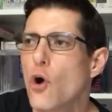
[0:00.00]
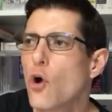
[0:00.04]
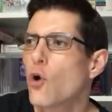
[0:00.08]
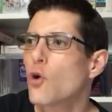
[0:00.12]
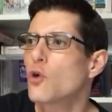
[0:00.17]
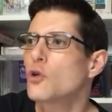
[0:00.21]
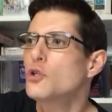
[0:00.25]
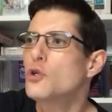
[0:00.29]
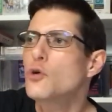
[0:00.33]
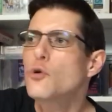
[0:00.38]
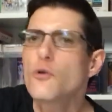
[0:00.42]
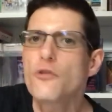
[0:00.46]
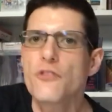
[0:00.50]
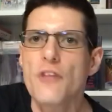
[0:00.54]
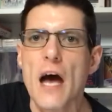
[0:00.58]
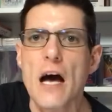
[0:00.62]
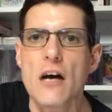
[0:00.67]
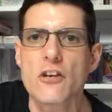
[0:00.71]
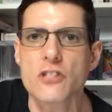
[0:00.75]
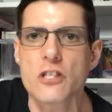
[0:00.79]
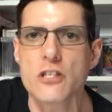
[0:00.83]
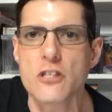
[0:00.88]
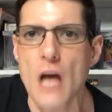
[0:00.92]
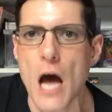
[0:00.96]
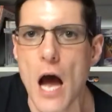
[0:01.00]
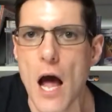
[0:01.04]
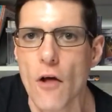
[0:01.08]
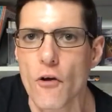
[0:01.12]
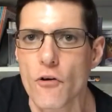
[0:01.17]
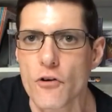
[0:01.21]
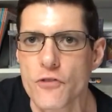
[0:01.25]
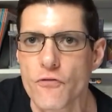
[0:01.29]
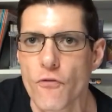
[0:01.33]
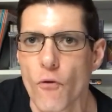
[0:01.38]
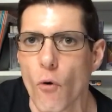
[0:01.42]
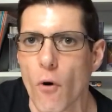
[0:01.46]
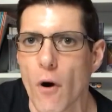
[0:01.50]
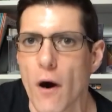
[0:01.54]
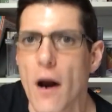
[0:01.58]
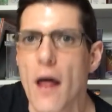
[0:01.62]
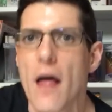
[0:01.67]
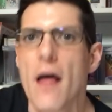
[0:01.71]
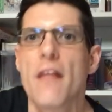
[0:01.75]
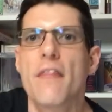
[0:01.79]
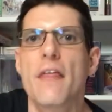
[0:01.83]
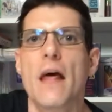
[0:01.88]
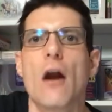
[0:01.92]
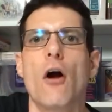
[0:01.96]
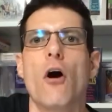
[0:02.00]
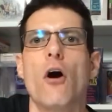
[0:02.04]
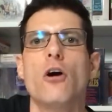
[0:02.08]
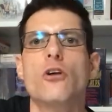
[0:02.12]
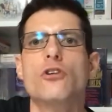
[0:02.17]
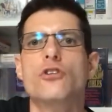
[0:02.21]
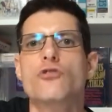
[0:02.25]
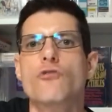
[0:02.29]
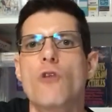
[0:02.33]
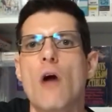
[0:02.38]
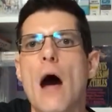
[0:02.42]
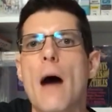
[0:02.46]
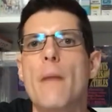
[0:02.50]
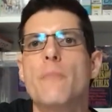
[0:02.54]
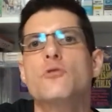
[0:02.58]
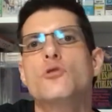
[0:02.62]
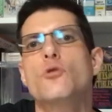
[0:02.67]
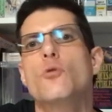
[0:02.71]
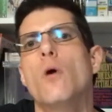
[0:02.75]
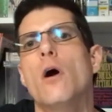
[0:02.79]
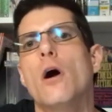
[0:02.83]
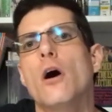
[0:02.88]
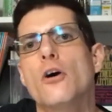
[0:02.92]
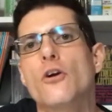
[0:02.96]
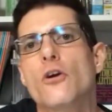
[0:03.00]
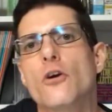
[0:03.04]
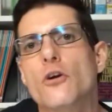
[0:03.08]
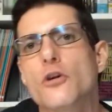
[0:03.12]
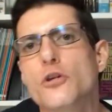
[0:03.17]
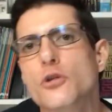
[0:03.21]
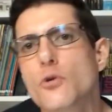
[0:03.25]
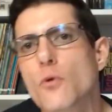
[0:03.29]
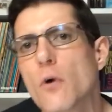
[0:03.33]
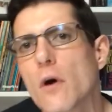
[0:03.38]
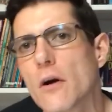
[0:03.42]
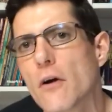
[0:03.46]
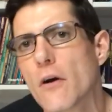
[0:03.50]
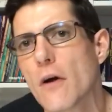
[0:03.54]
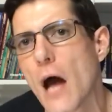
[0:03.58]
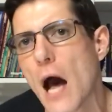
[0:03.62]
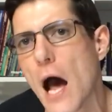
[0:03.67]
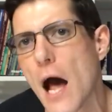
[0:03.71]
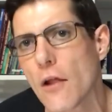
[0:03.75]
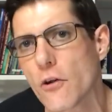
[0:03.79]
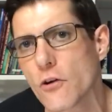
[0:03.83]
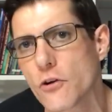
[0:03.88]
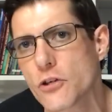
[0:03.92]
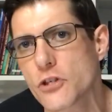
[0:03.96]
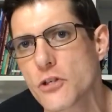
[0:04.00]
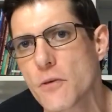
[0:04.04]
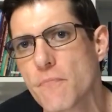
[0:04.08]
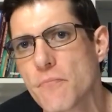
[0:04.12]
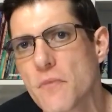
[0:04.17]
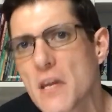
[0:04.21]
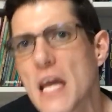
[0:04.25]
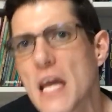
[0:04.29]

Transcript: or $2,000 for that all dropped to 100 or $200.